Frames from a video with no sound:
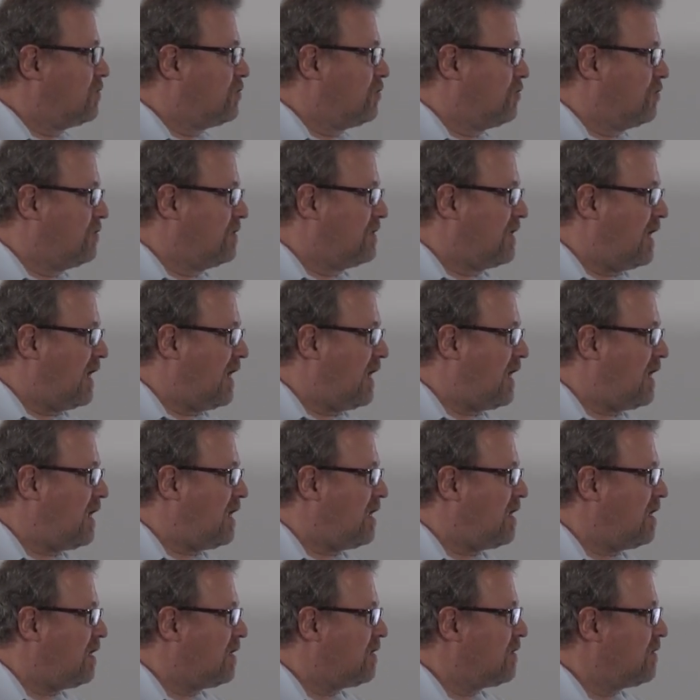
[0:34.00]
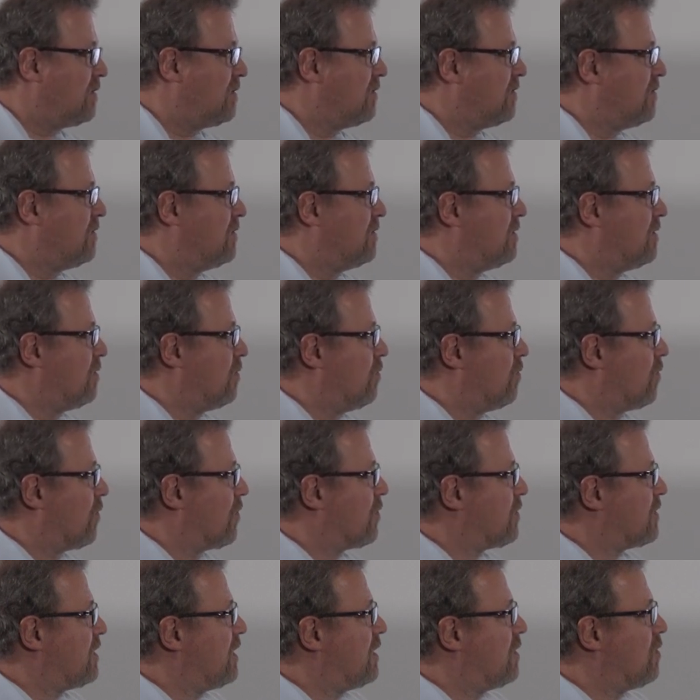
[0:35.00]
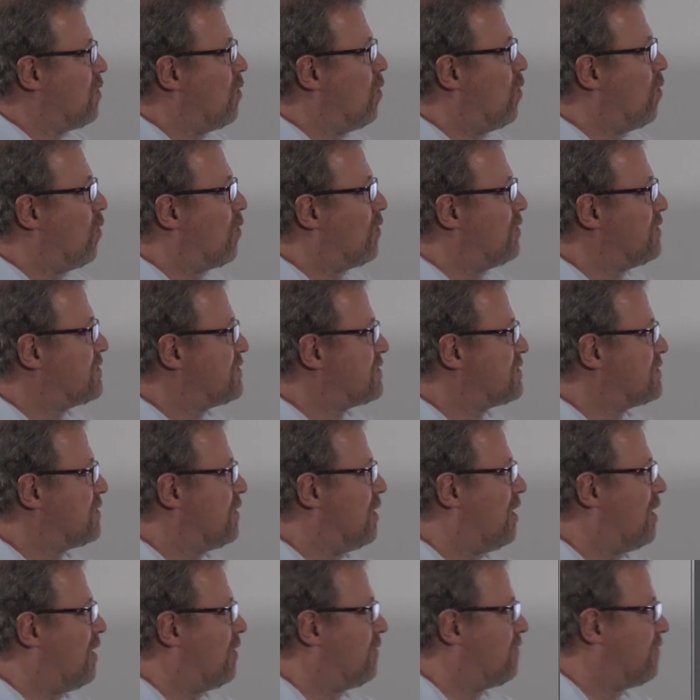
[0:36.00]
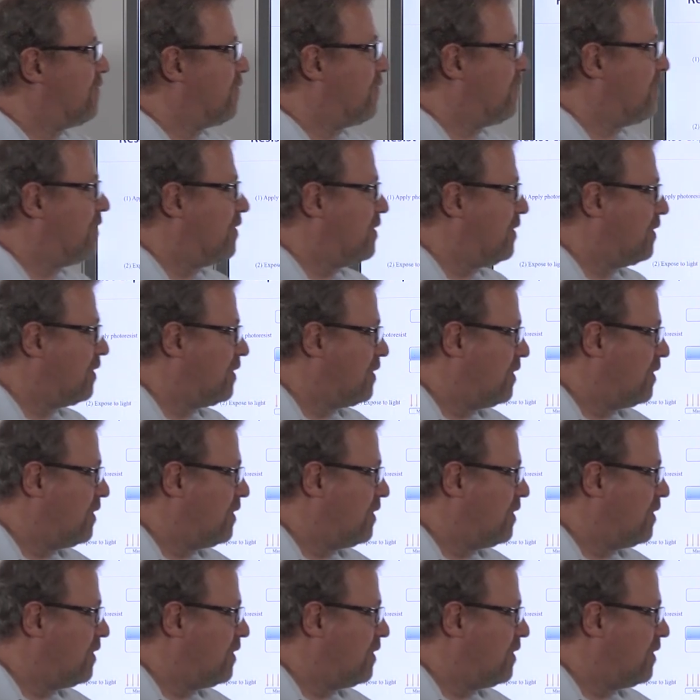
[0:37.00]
Today, the working horse of